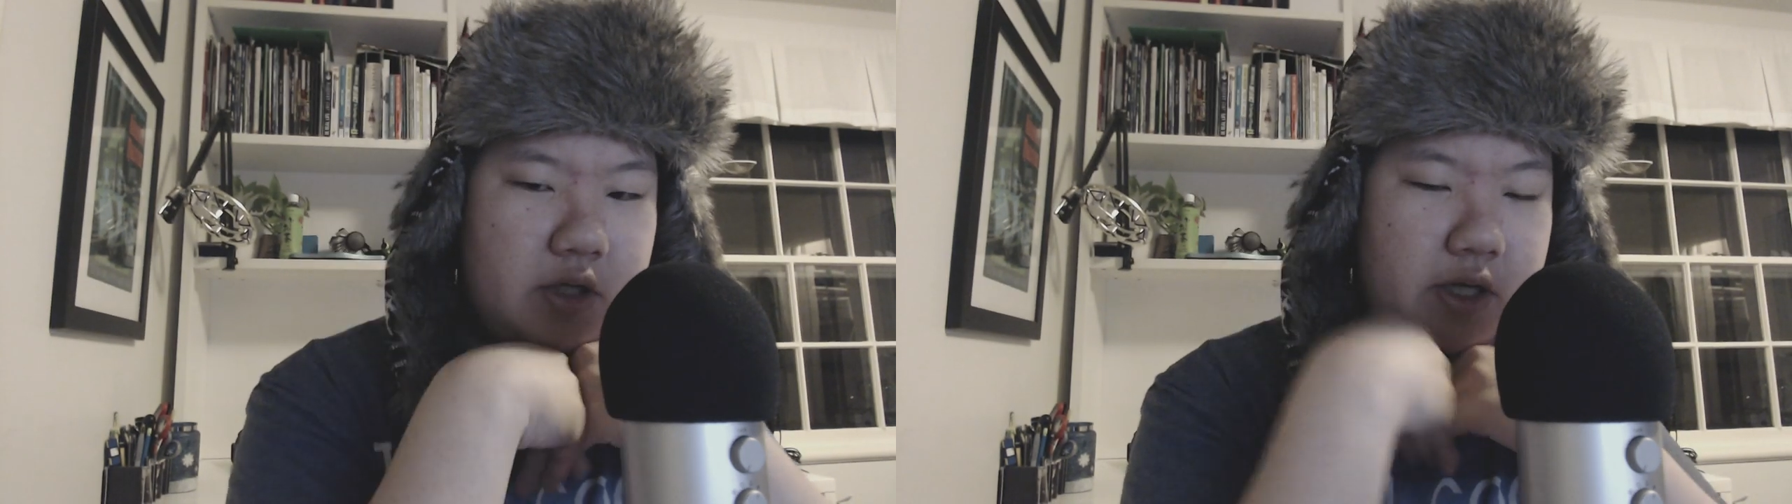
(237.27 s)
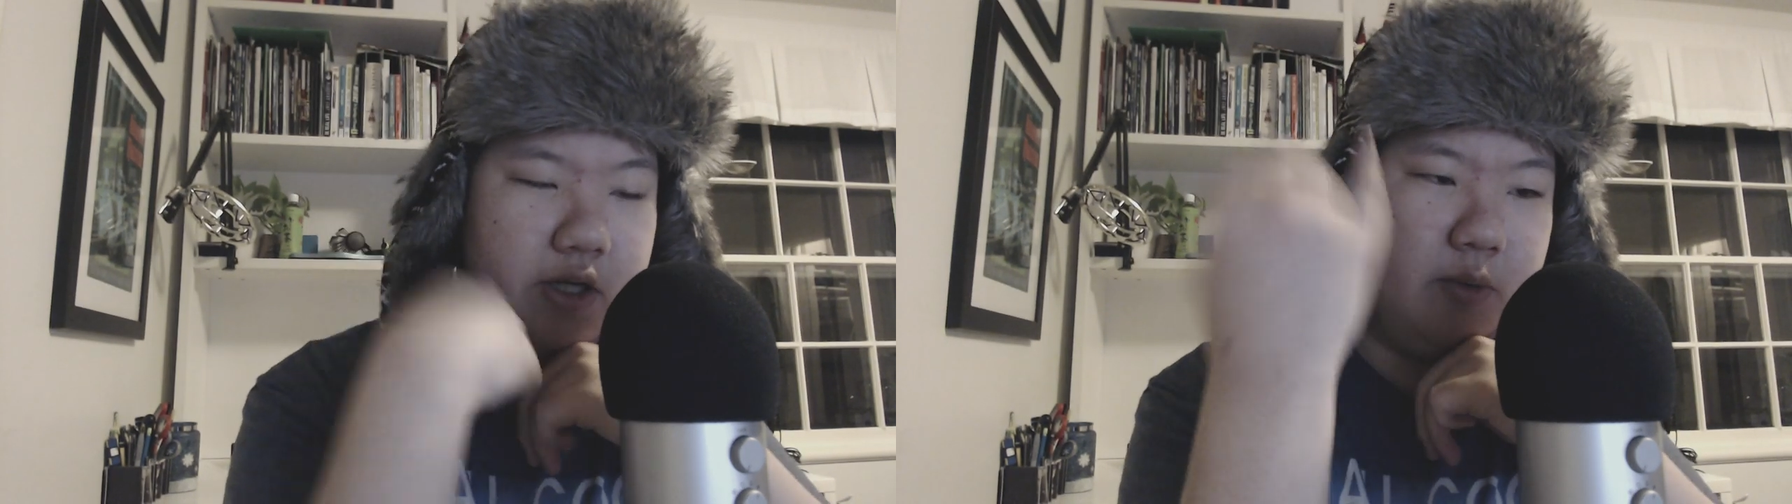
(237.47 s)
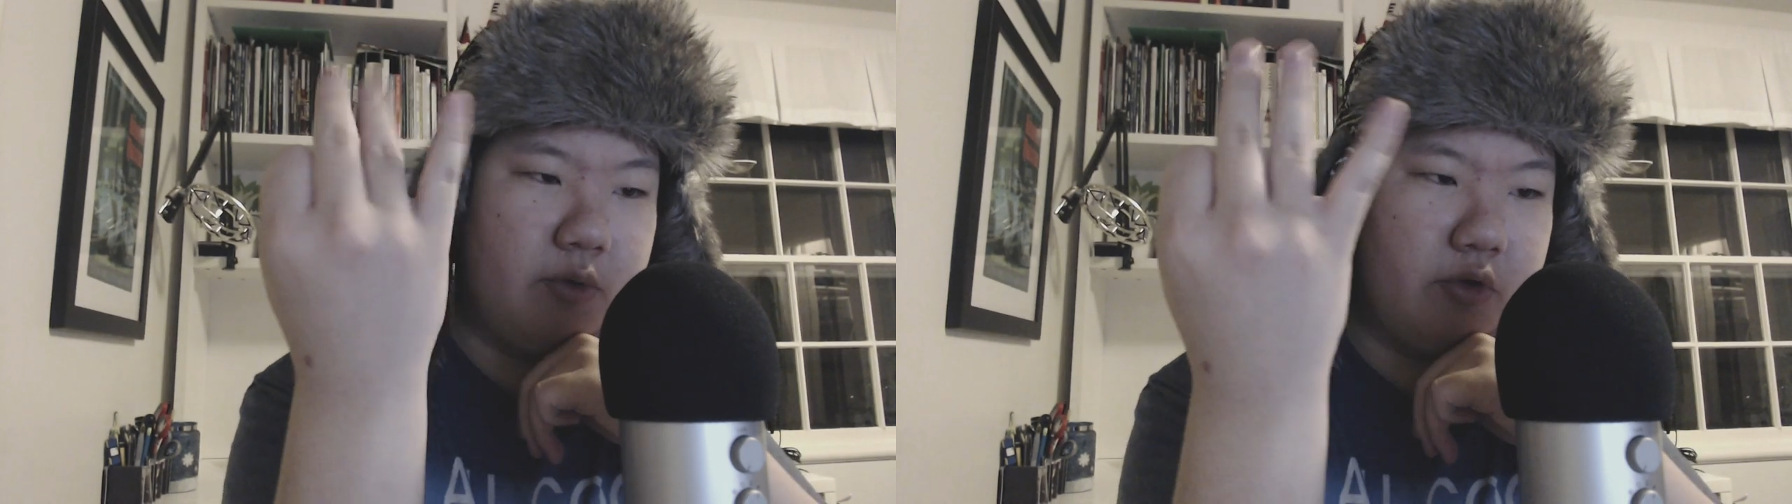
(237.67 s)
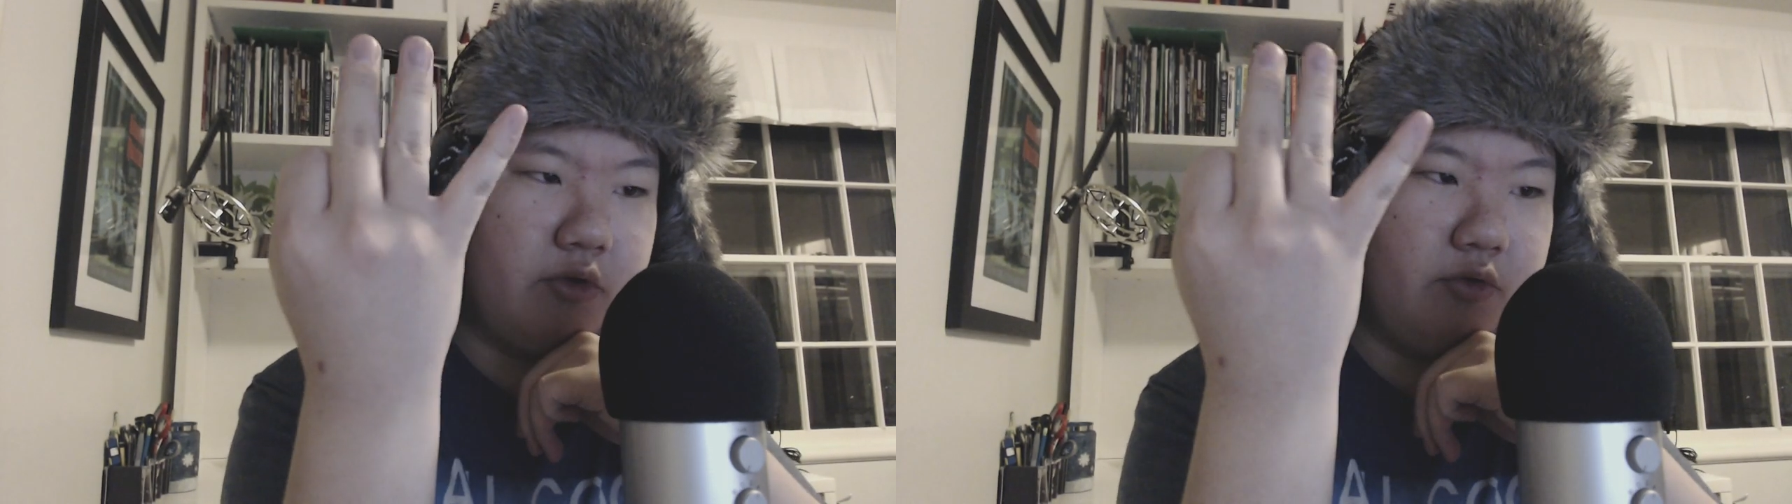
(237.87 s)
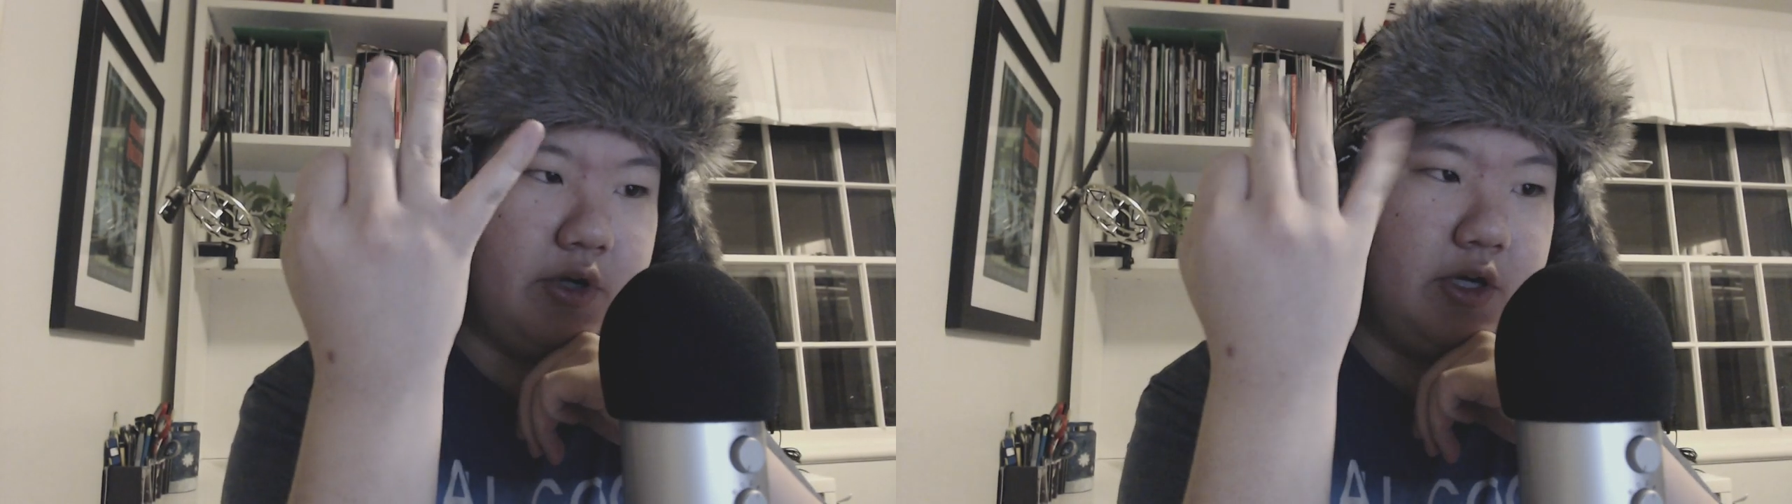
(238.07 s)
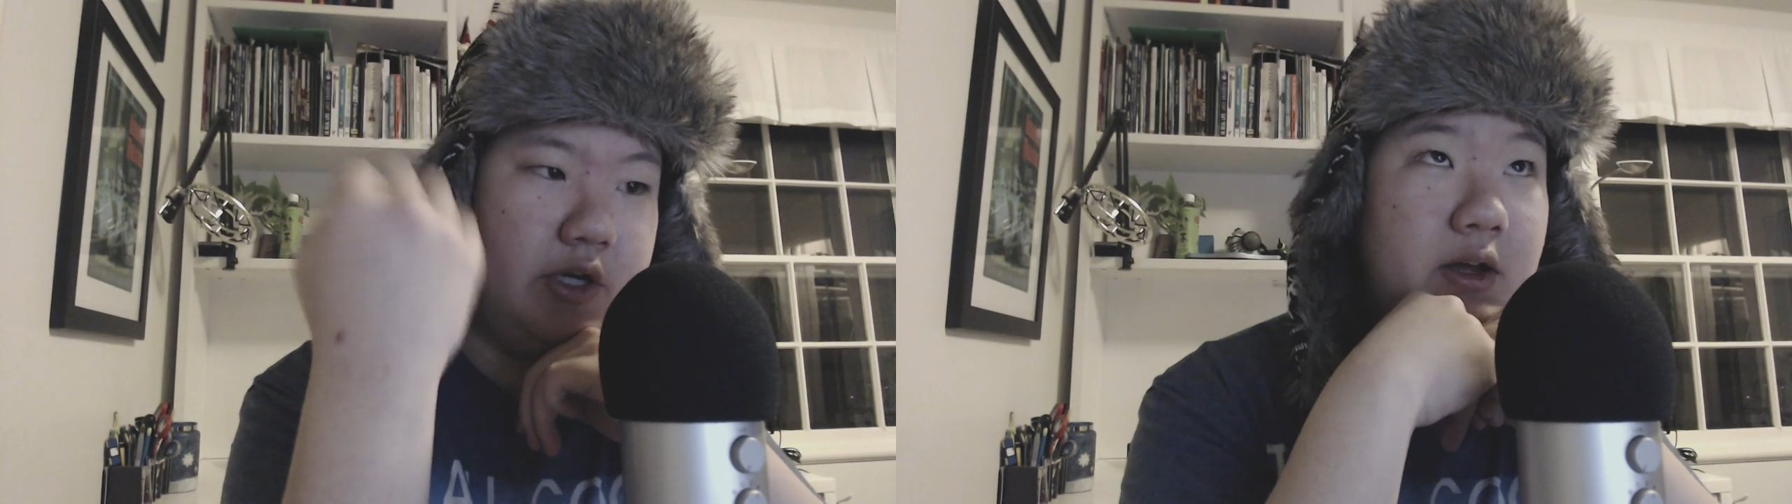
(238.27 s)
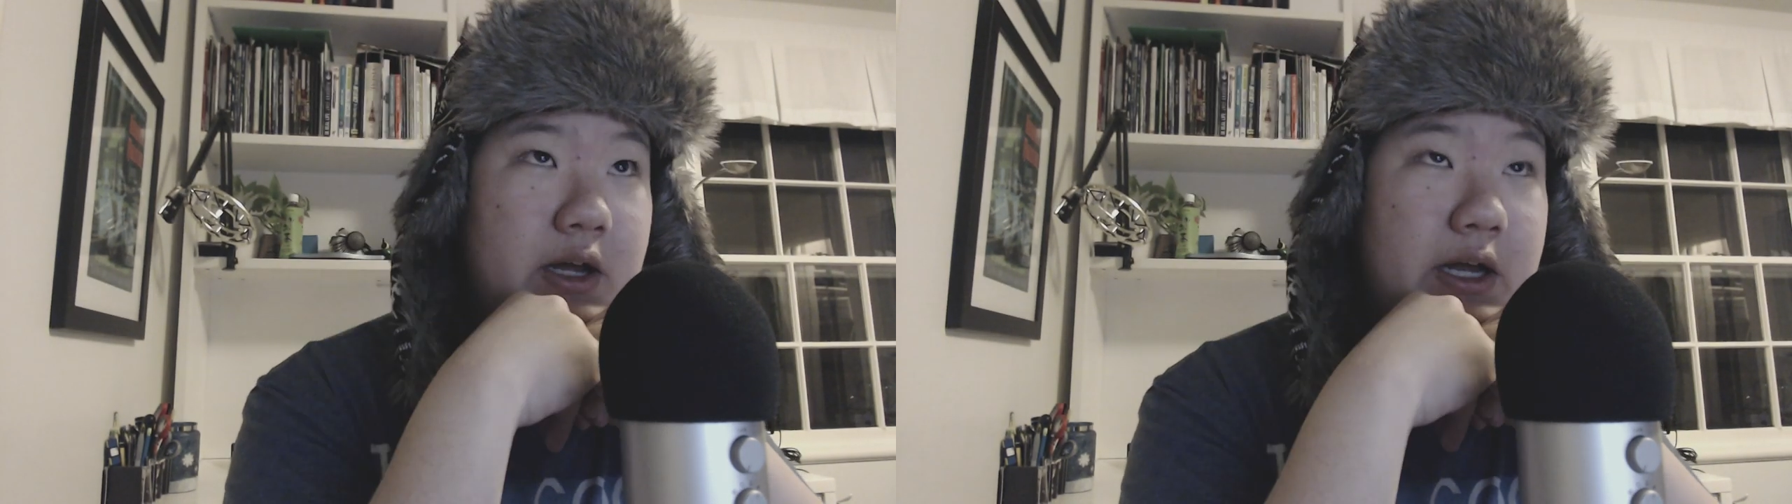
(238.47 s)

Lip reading: And number three,